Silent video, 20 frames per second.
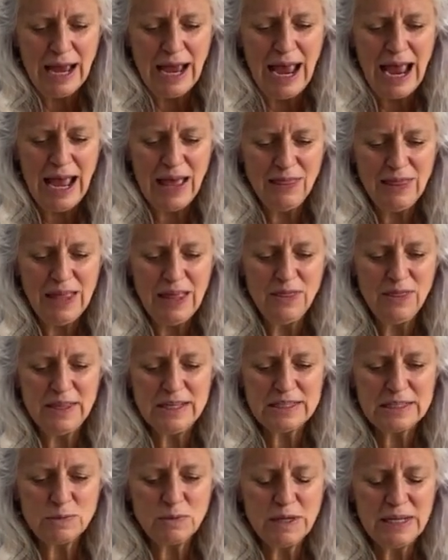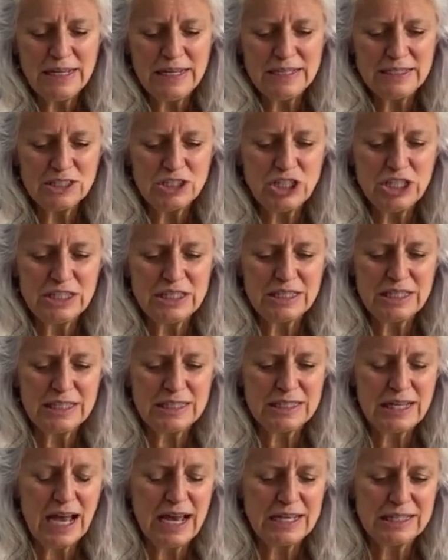And then this one is just the
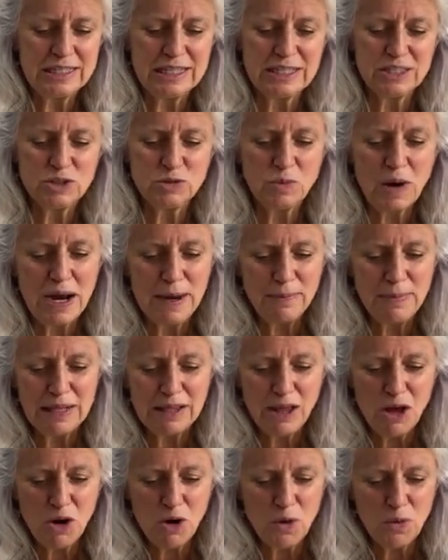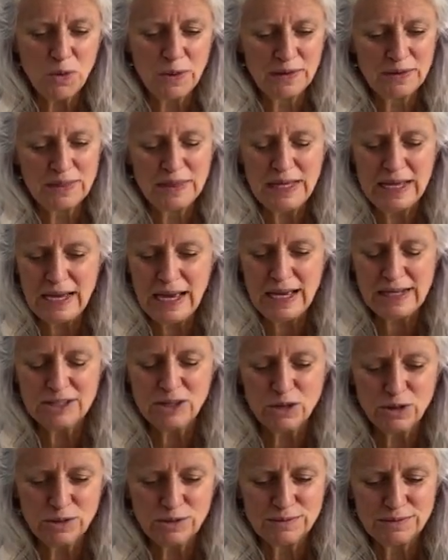size that's right below the
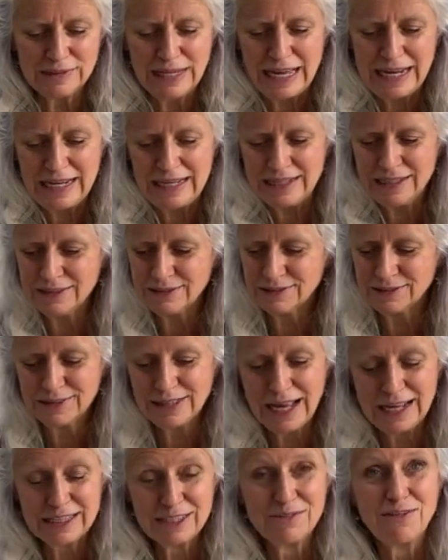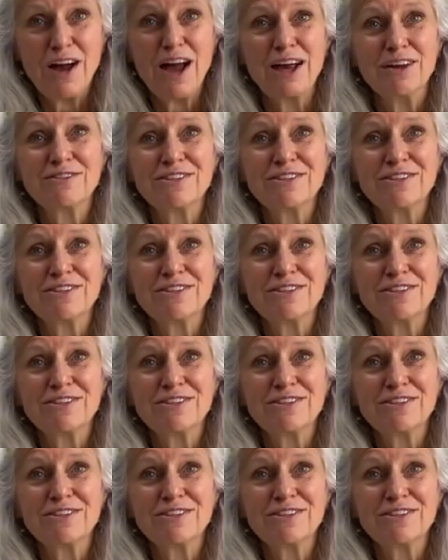adult lady, size 5.